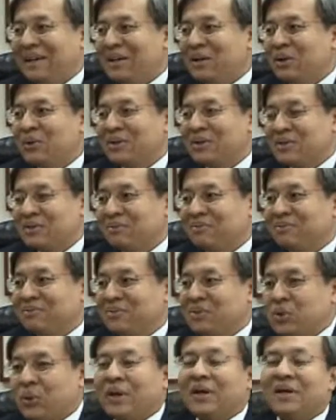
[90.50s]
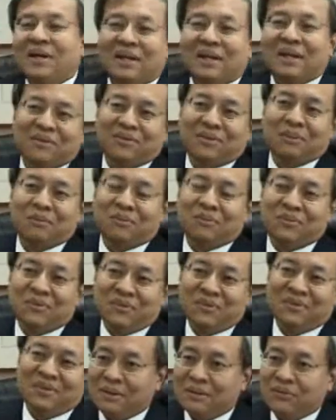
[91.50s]
English training
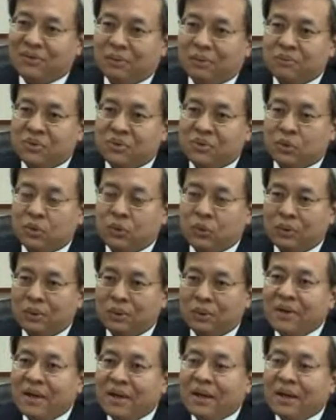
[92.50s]
from school.